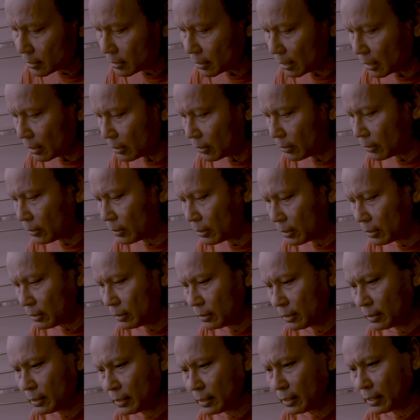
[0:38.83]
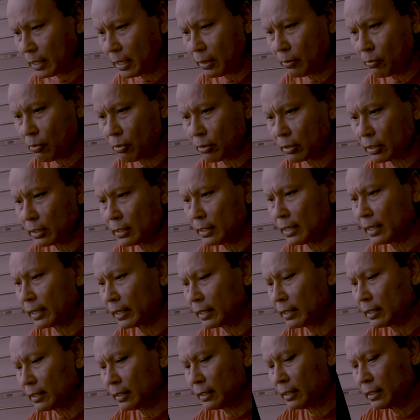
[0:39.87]
so it won't
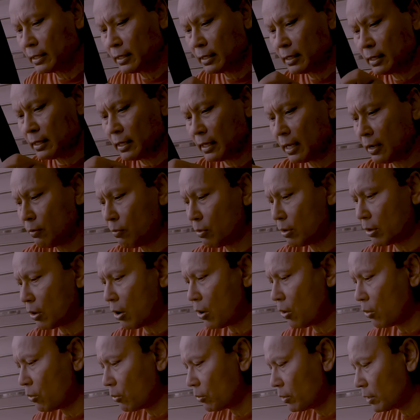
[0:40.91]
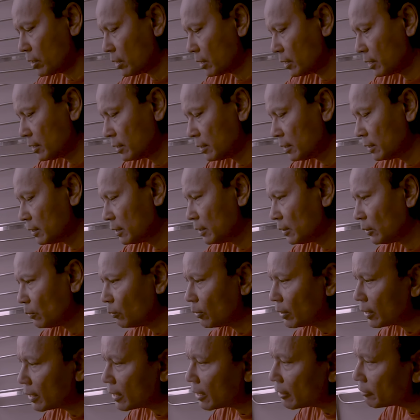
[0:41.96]
hold
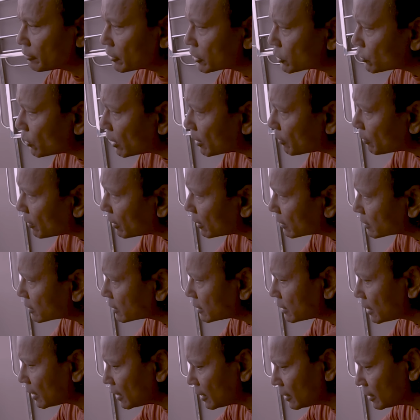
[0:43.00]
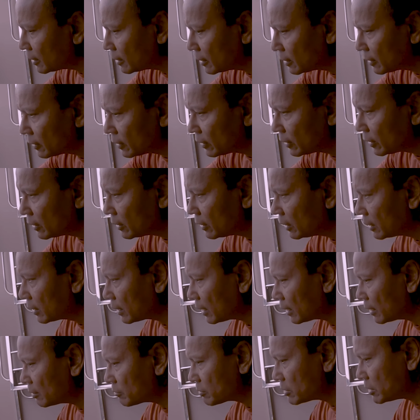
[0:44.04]
when I have the tripod. See that?
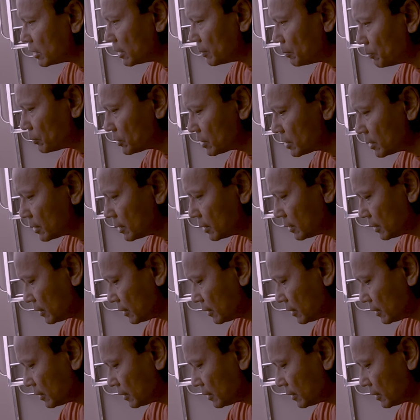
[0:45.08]
It kind of slipped,